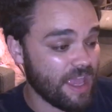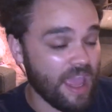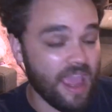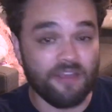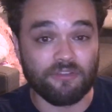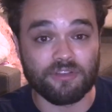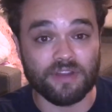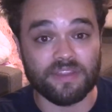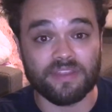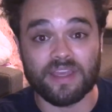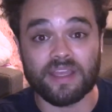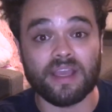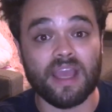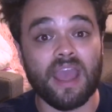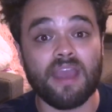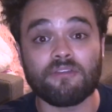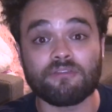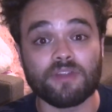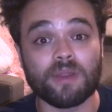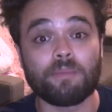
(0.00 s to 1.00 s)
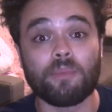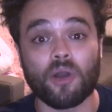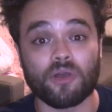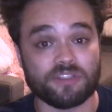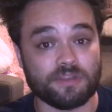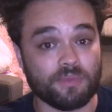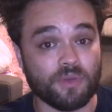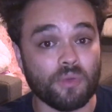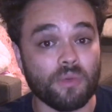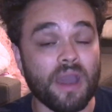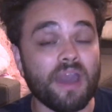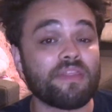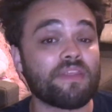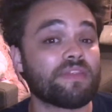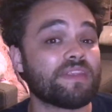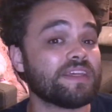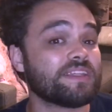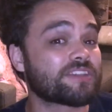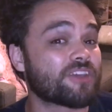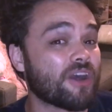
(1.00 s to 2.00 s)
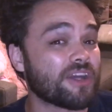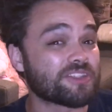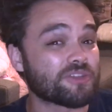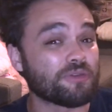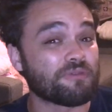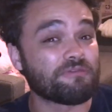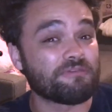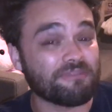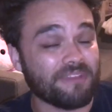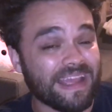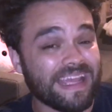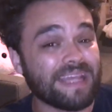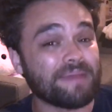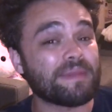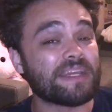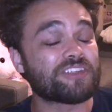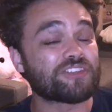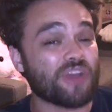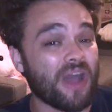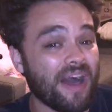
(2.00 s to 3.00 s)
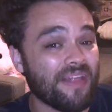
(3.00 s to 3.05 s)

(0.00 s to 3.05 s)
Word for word: everything, every possible way that these guys could flame each